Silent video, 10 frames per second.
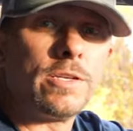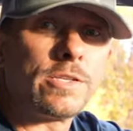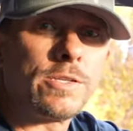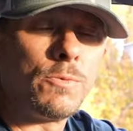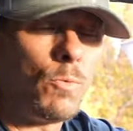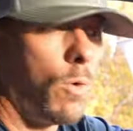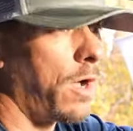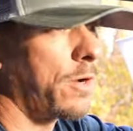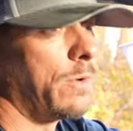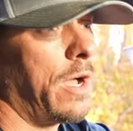this
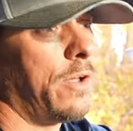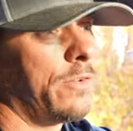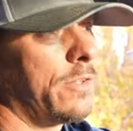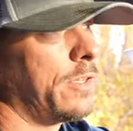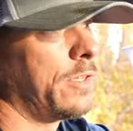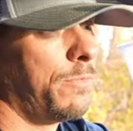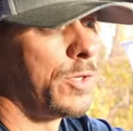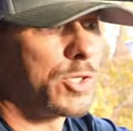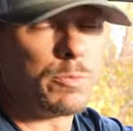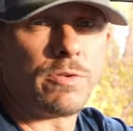walk around the
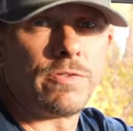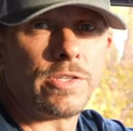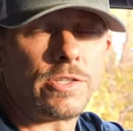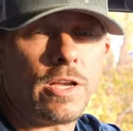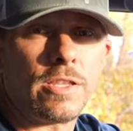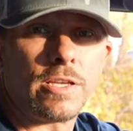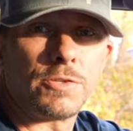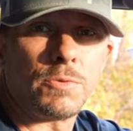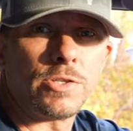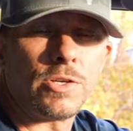Super Fencer, I think
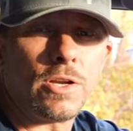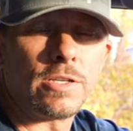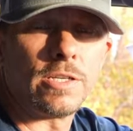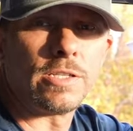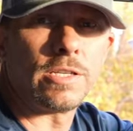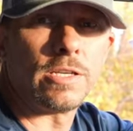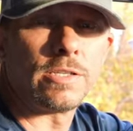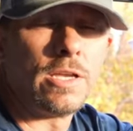is what Shawn King says.